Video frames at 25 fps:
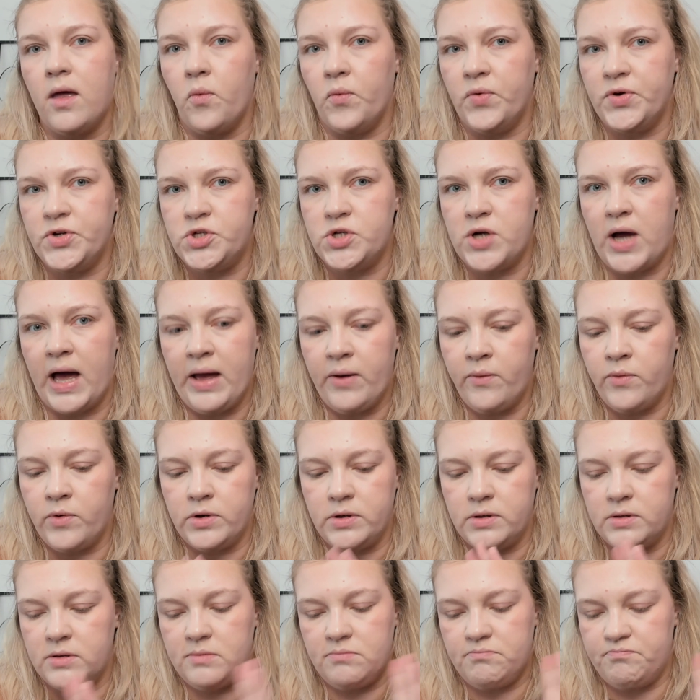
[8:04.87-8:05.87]
which I
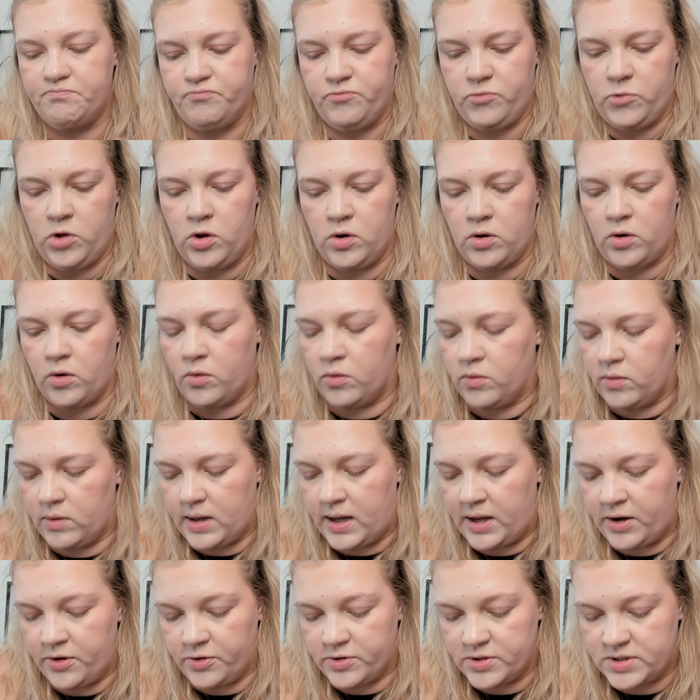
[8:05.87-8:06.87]
would, you know,
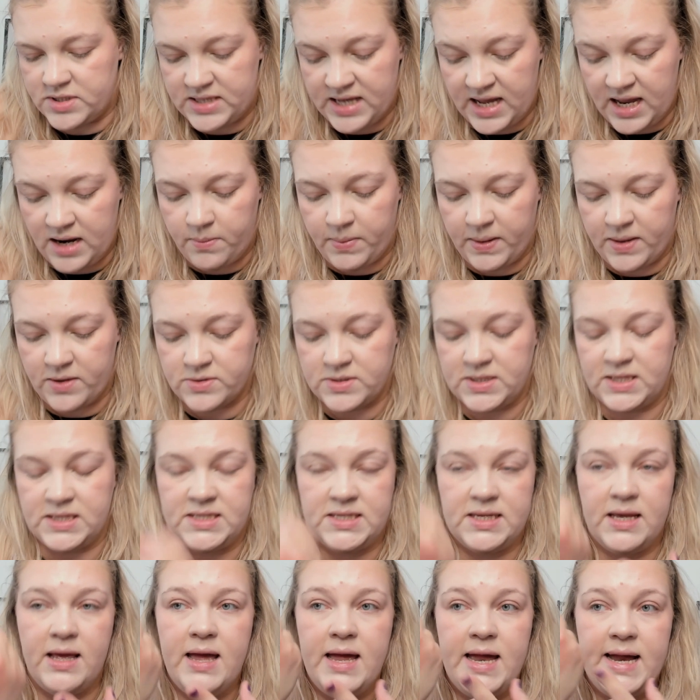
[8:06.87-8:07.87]
understand because
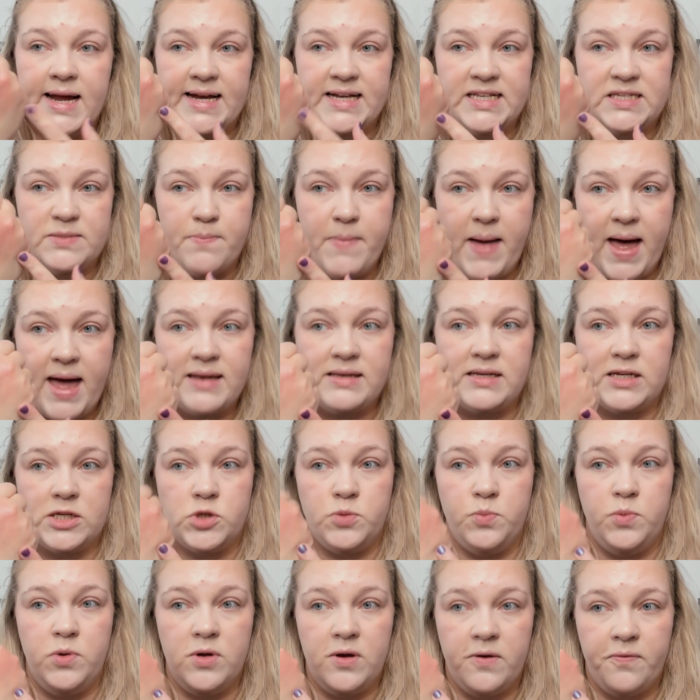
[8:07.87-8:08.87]
it's matte, it's
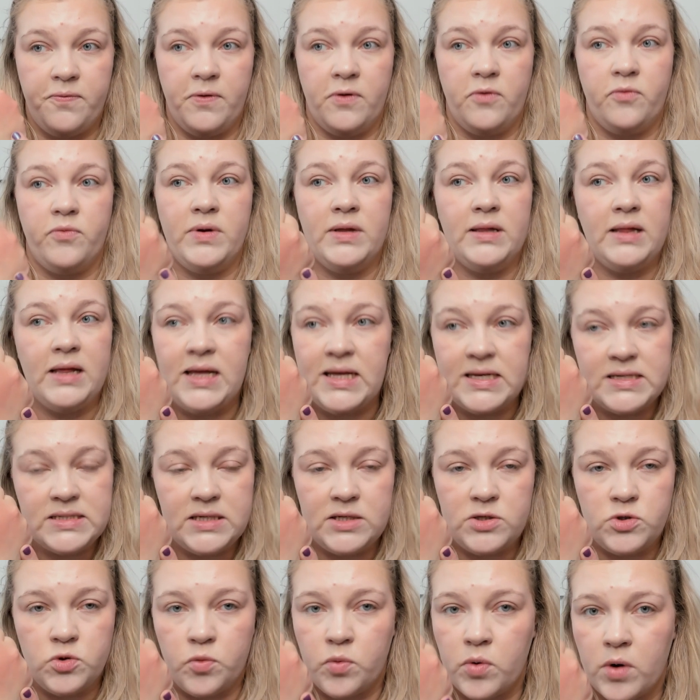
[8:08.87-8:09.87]
beautiful, really easy
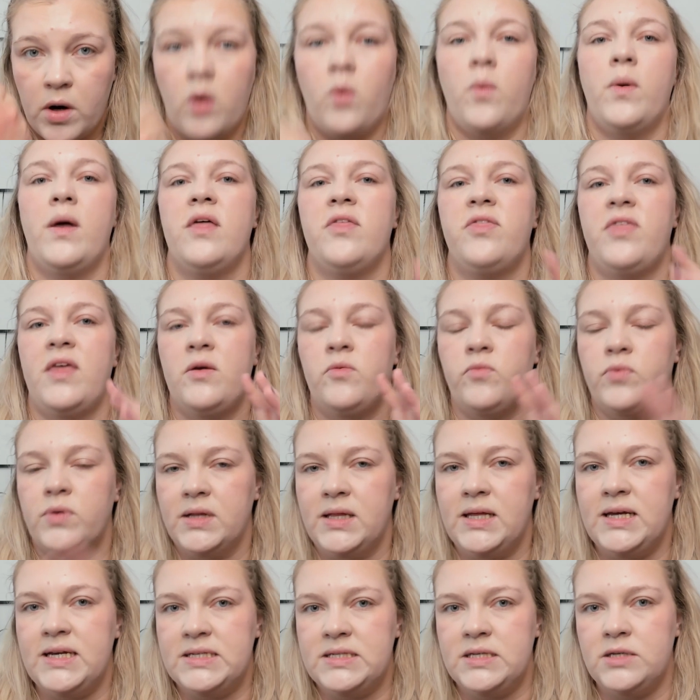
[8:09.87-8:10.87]
to work with, and
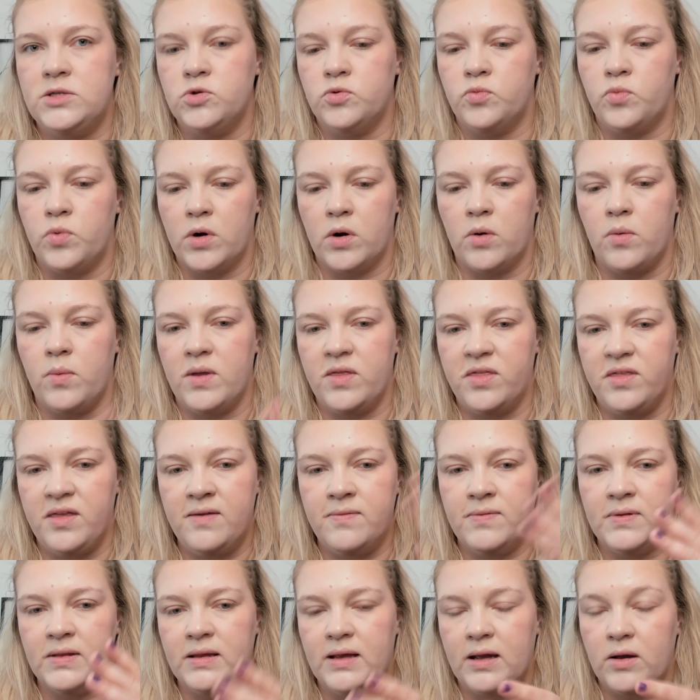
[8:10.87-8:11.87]
really easy to work with
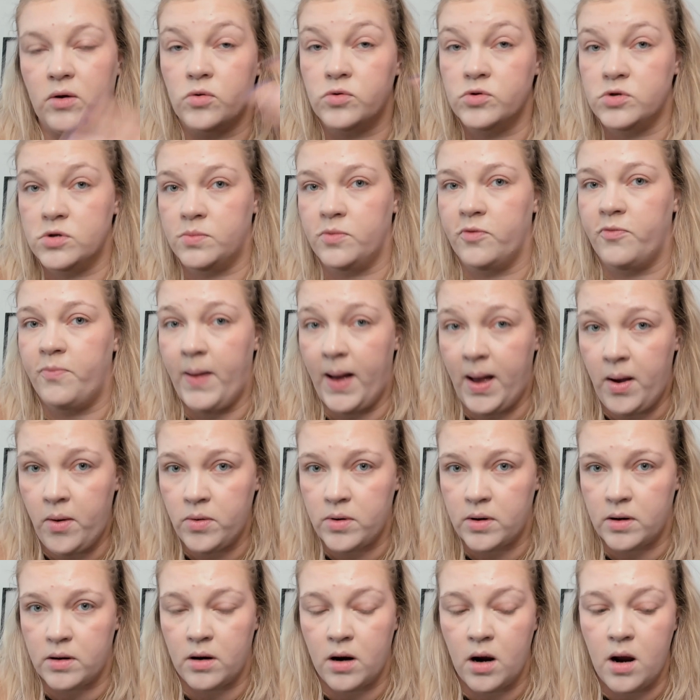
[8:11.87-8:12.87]
even like on top of
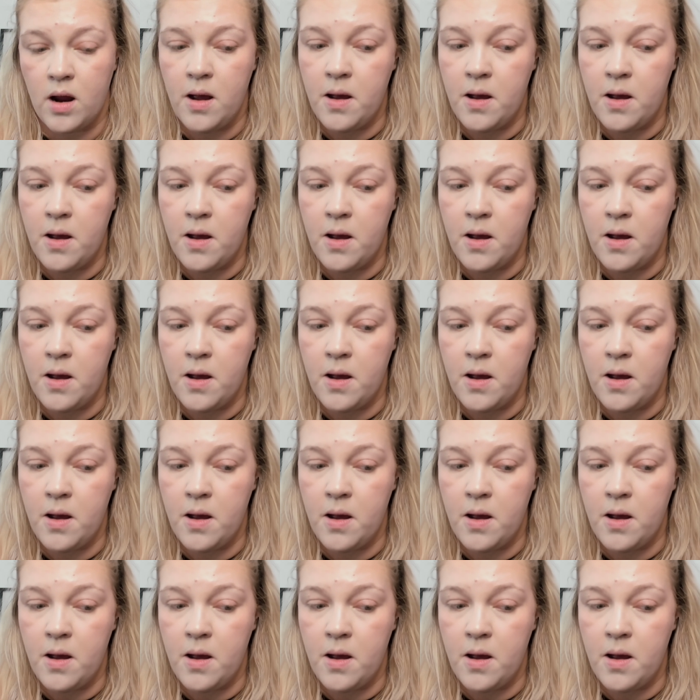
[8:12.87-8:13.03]
powder.